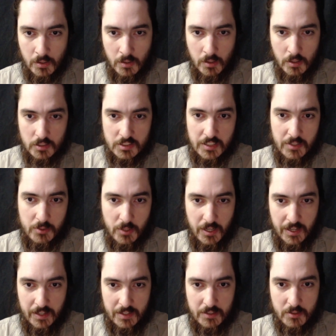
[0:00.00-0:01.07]
On the other
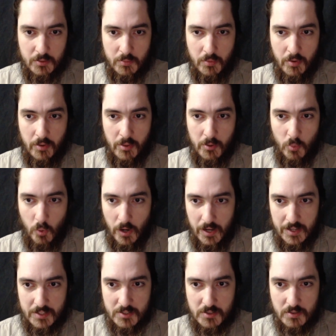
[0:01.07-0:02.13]
hand, the
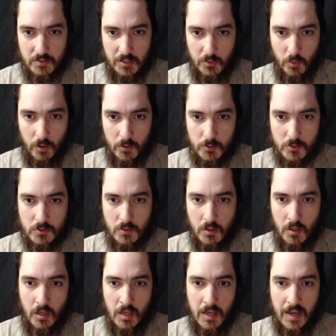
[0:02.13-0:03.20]
race, Negroes,
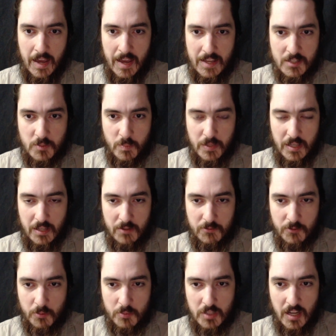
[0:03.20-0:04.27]
has been
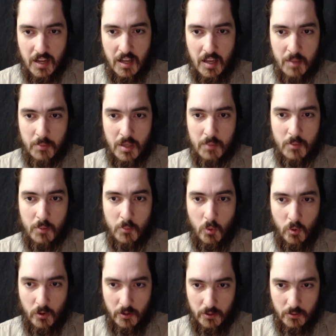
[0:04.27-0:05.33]
from time
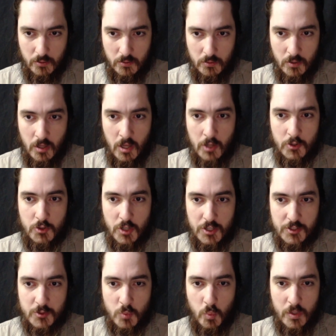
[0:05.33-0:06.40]
immemorial
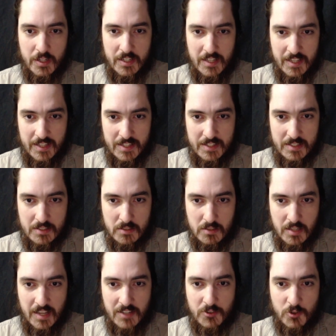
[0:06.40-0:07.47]
just what it is
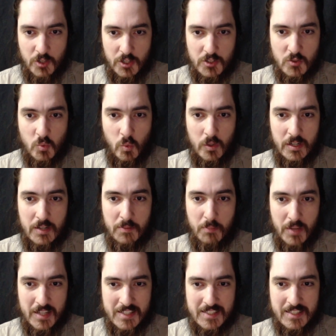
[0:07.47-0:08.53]
and just what it
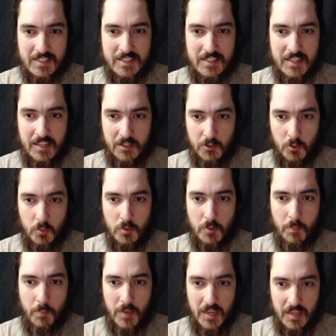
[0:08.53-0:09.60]
must continue to
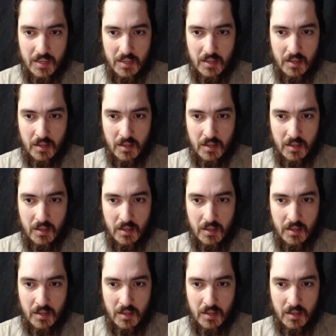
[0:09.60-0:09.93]
be.